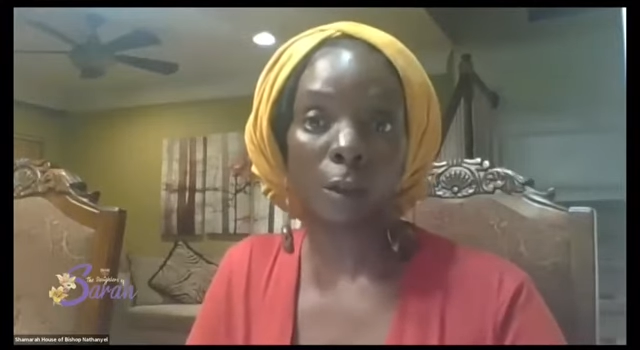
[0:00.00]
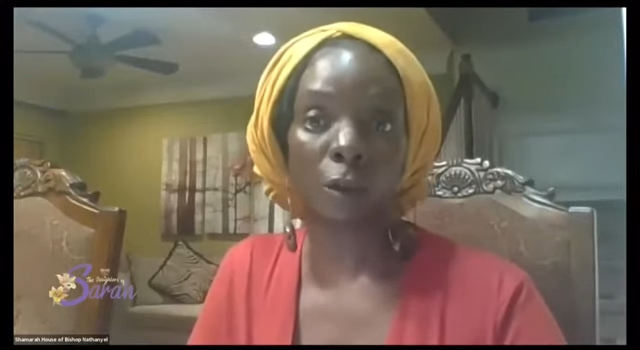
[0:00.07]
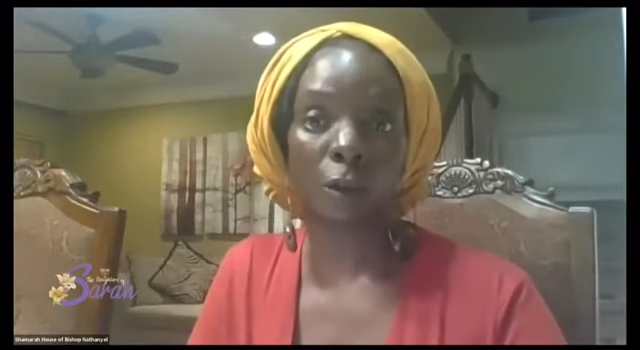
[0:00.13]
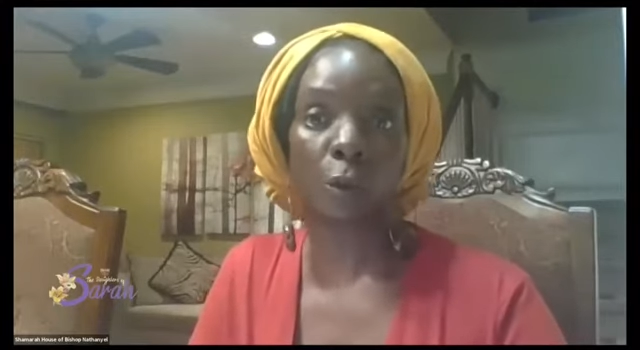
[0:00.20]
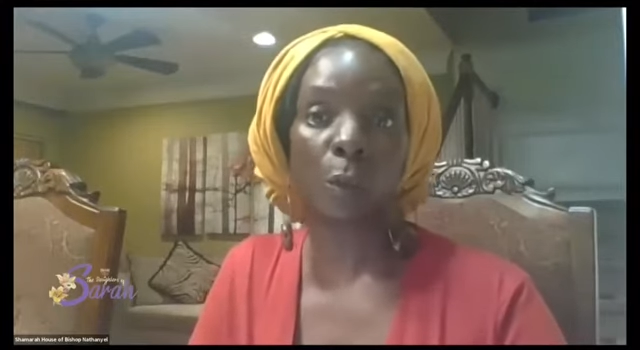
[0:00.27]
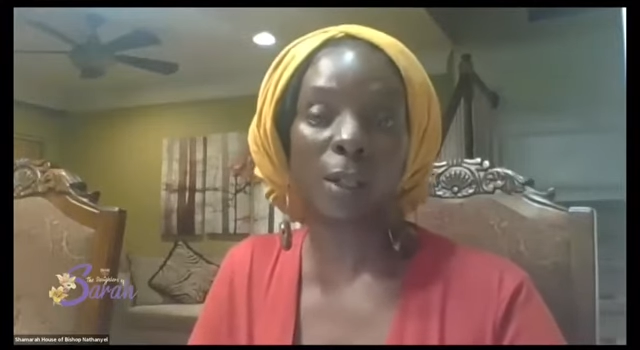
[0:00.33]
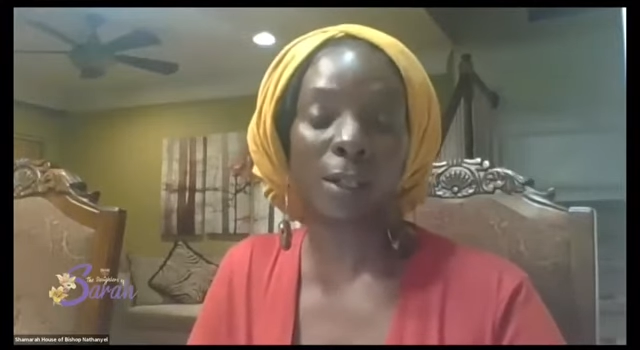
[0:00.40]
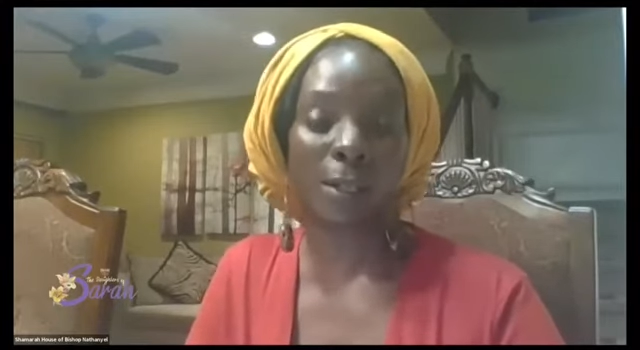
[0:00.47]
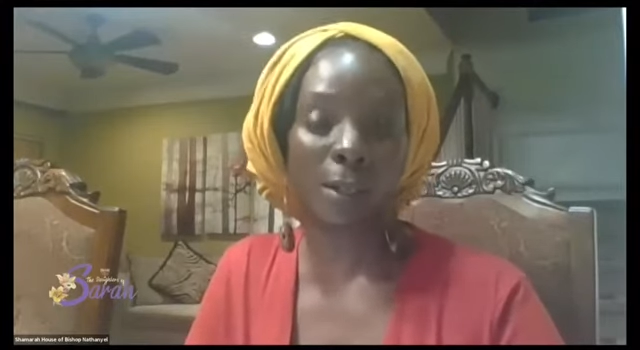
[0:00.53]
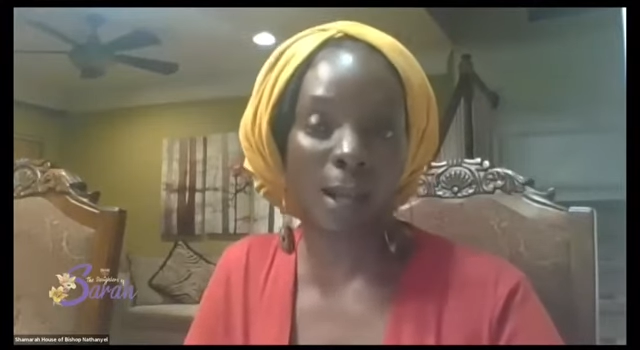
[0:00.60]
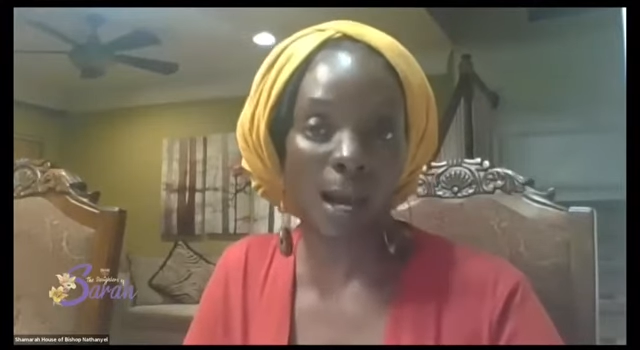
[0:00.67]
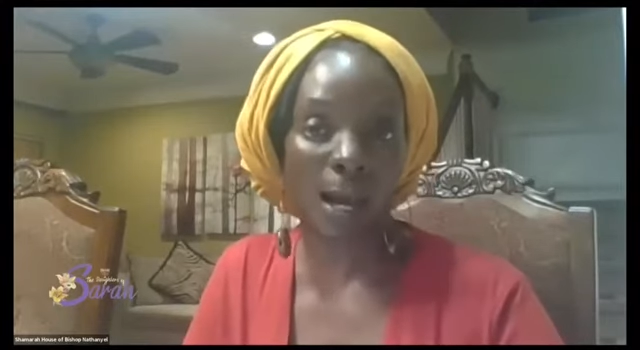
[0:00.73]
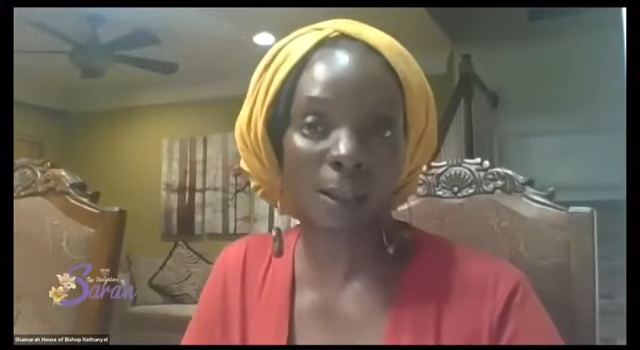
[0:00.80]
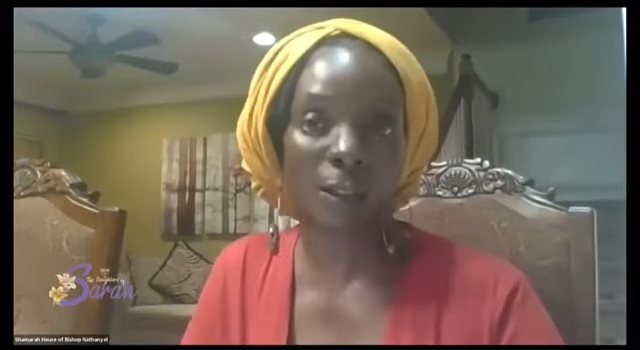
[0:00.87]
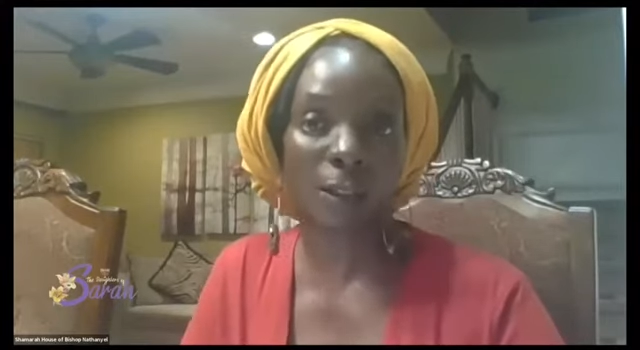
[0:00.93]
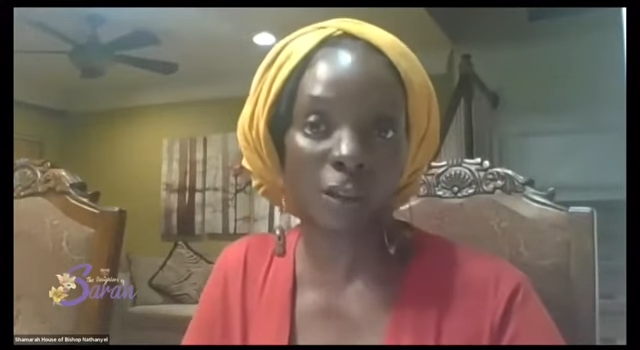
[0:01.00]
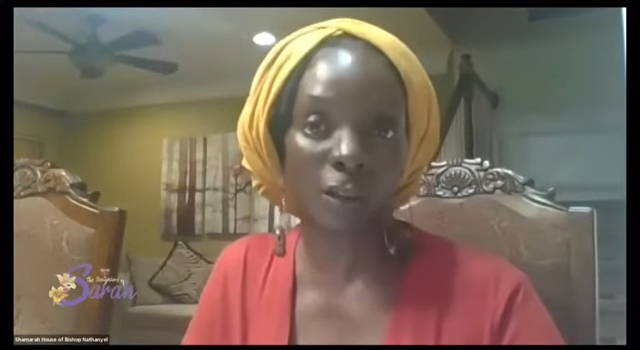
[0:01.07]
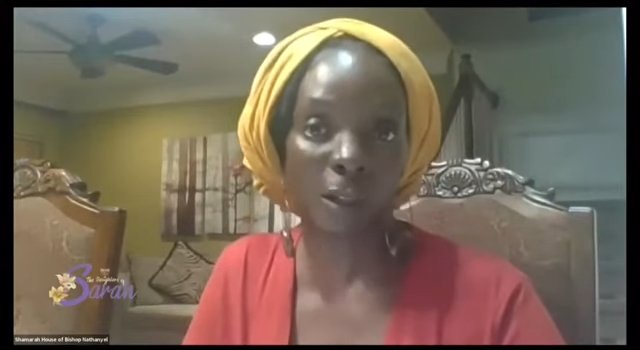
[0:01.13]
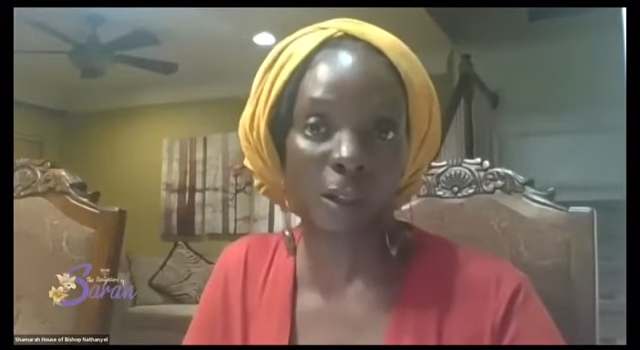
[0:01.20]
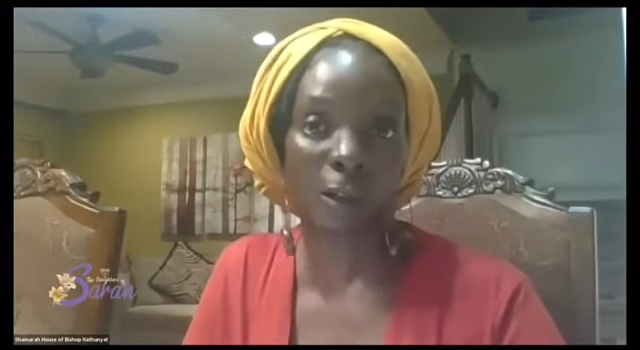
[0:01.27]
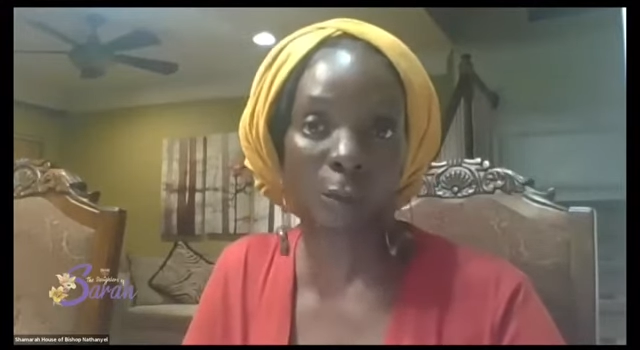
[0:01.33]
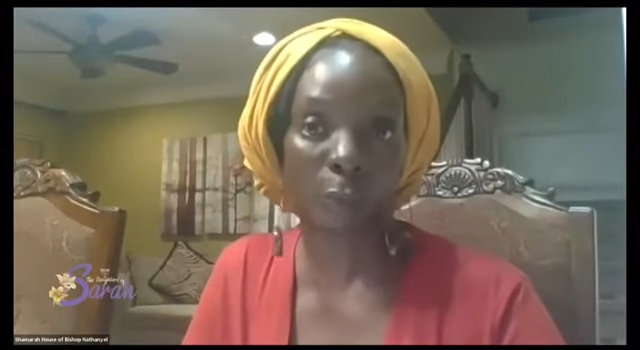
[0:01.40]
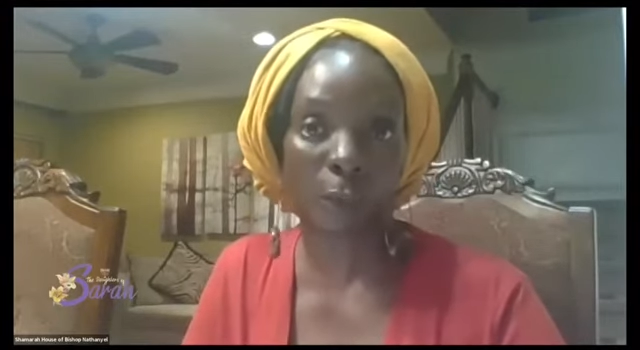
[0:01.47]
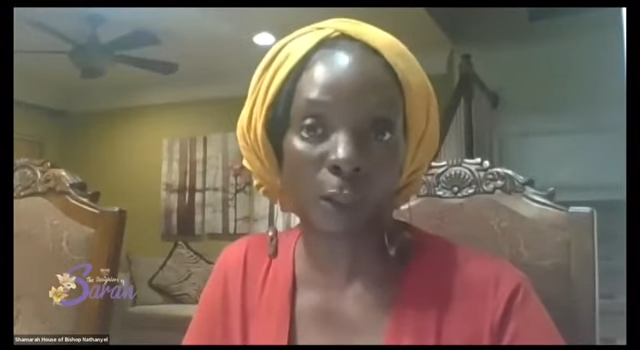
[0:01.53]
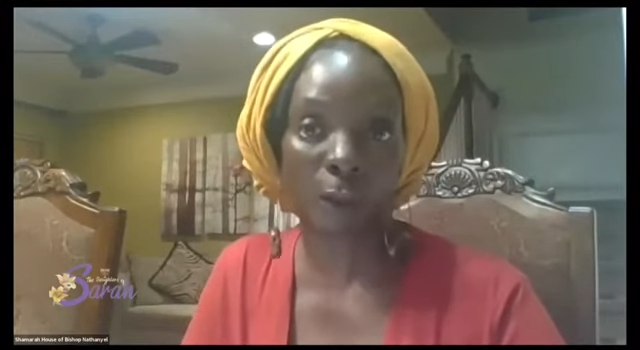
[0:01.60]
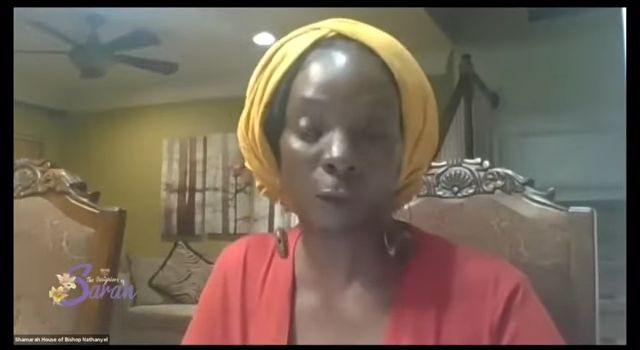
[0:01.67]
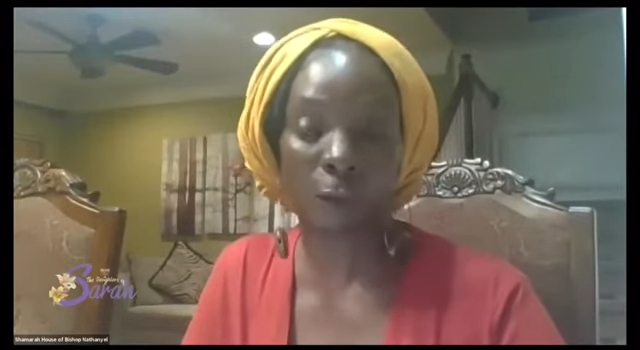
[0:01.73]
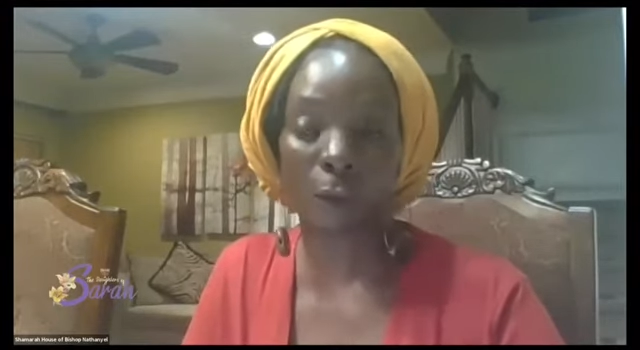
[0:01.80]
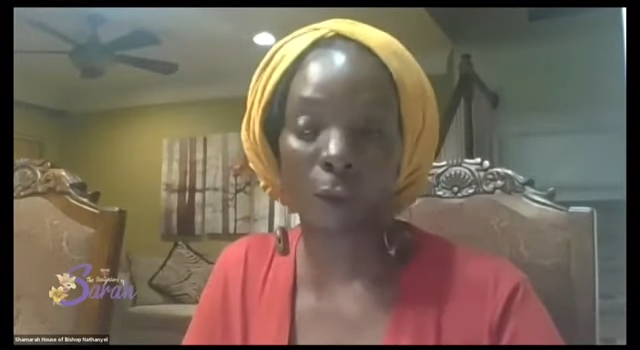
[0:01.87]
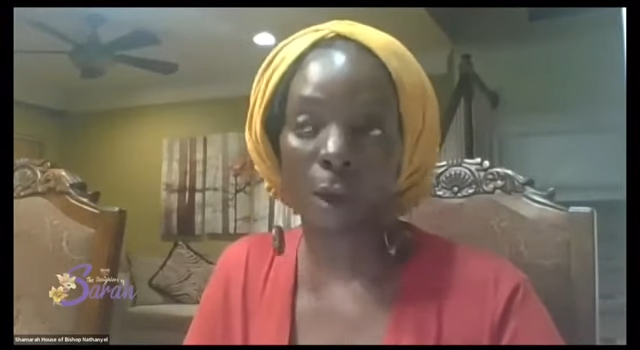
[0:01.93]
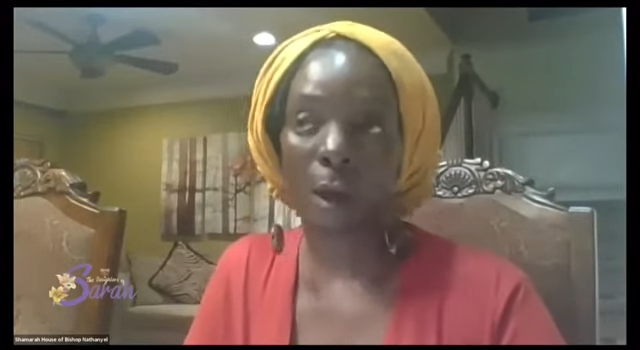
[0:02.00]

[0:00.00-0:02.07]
to acknowledge their grief,